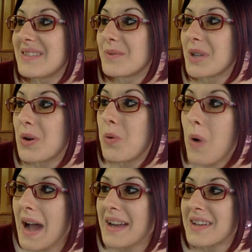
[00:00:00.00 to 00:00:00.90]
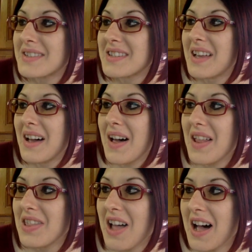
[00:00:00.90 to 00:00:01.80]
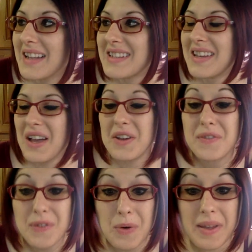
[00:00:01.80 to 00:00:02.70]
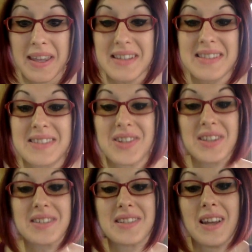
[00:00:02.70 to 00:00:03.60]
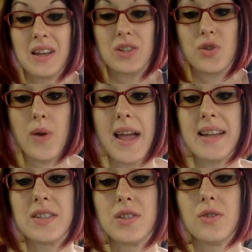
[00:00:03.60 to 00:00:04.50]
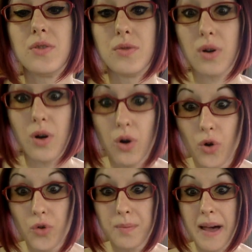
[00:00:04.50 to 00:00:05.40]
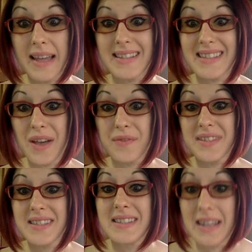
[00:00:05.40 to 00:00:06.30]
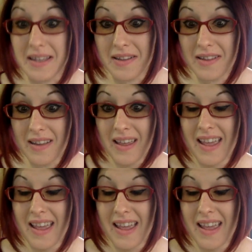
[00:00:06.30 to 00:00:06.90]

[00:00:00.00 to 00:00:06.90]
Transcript: requires a lot of focus, just trying to hold myself still